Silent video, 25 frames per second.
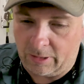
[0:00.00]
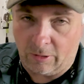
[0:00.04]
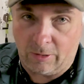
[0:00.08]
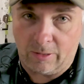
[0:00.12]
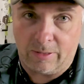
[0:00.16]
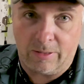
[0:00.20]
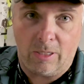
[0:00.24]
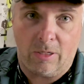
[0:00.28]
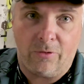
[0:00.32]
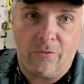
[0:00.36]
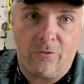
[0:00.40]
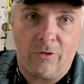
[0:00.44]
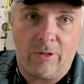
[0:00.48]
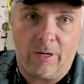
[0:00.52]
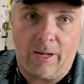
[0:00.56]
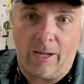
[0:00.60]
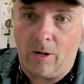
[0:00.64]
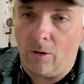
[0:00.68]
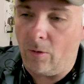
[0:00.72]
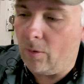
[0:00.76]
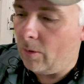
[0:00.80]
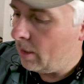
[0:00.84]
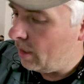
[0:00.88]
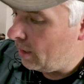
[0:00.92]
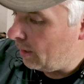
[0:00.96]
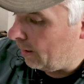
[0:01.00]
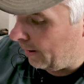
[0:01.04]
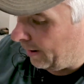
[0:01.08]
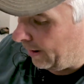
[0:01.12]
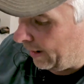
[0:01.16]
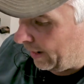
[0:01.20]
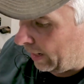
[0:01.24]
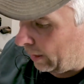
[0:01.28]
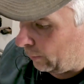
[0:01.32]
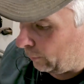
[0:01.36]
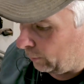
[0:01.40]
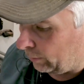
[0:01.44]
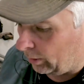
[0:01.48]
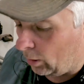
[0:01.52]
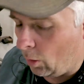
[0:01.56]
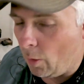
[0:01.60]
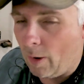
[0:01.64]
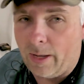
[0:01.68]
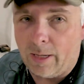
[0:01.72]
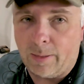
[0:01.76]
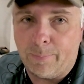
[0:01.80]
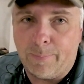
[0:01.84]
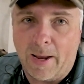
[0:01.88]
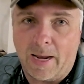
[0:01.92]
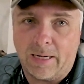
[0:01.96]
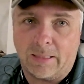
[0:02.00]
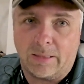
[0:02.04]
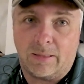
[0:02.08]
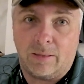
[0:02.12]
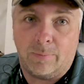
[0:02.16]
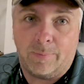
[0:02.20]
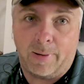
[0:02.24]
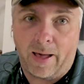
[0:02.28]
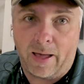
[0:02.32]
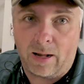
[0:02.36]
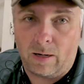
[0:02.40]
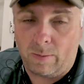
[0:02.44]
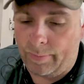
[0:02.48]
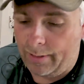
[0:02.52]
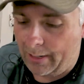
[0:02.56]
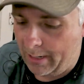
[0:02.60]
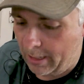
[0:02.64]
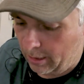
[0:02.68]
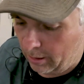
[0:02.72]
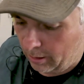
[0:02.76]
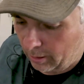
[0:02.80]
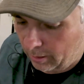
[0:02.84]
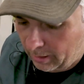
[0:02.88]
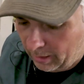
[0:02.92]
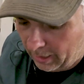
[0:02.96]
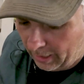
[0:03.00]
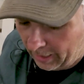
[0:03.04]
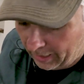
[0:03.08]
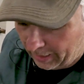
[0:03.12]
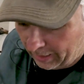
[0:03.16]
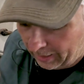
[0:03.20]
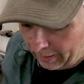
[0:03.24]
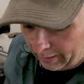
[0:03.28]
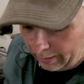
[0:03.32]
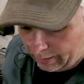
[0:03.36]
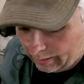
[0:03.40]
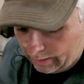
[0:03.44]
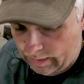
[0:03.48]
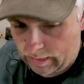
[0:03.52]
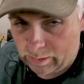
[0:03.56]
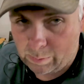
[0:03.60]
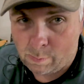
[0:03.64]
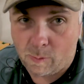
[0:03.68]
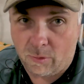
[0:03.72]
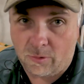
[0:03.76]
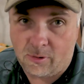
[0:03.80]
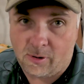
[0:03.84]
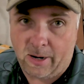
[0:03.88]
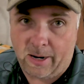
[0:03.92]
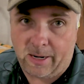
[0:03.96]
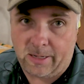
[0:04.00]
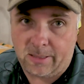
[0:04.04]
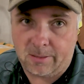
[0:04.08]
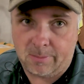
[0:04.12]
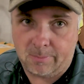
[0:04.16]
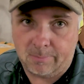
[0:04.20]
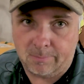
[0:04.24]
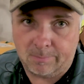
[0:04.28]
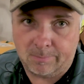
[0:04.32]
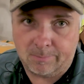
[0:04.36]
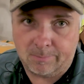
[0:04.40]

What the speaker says: they're in there for now, and we're gonna go ahead back to the bottom here and see where we're at.